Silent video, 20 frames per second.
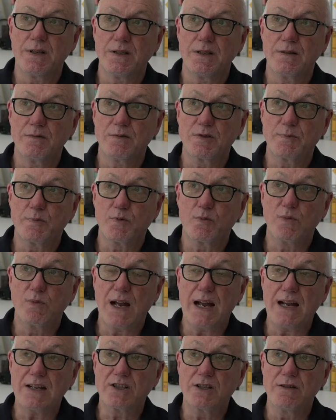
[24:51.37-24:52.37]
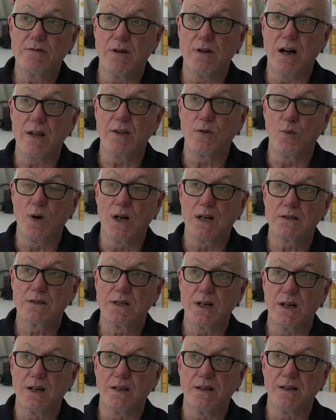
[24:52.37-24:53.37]
It was actually rather well
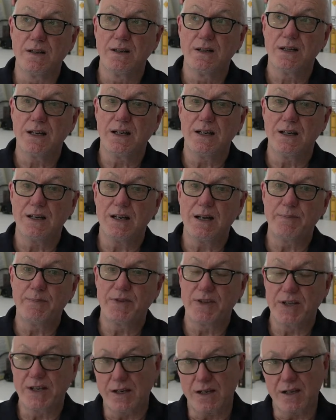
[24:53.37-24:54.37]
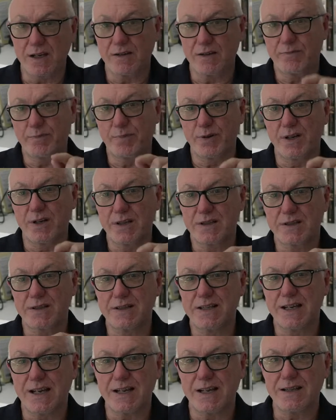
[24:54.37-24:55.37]
done. I'm thinking of putting
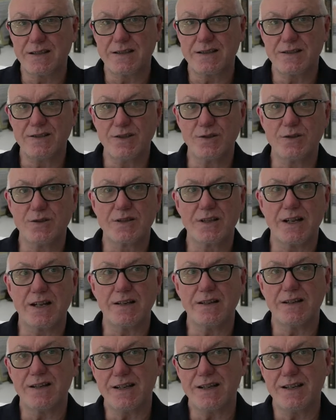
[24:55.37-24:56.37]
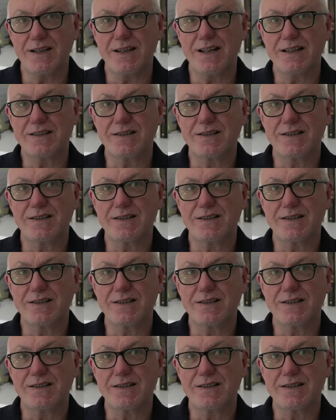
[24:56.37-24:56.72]
today's newsletter in there.